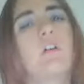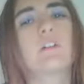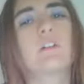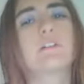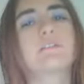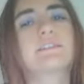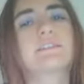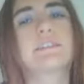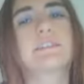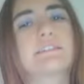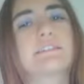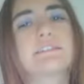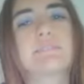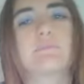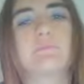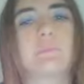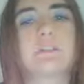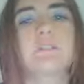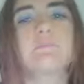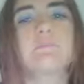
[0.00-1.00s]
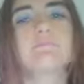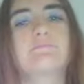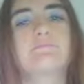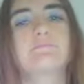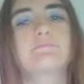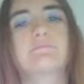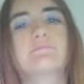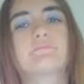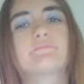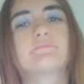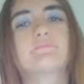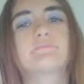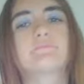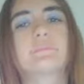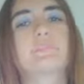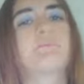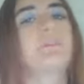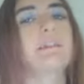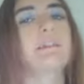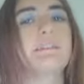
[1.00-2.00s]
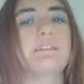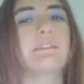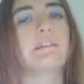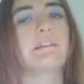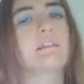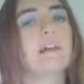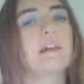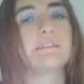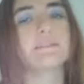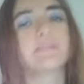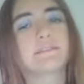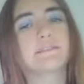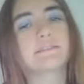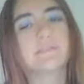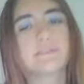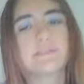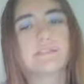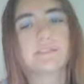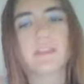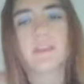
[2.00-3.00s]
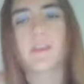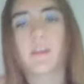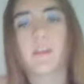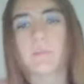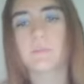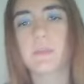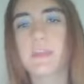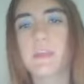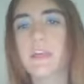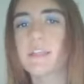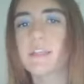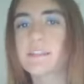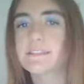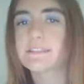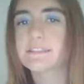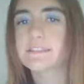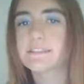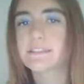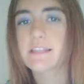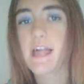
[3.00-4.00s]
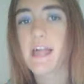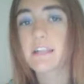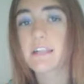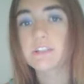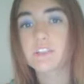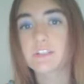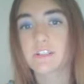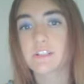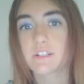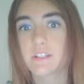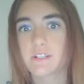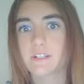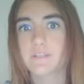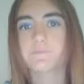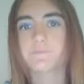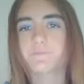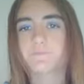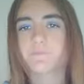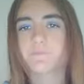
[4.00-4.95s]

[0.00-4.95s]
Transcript: honors classes, but the basic classes because last year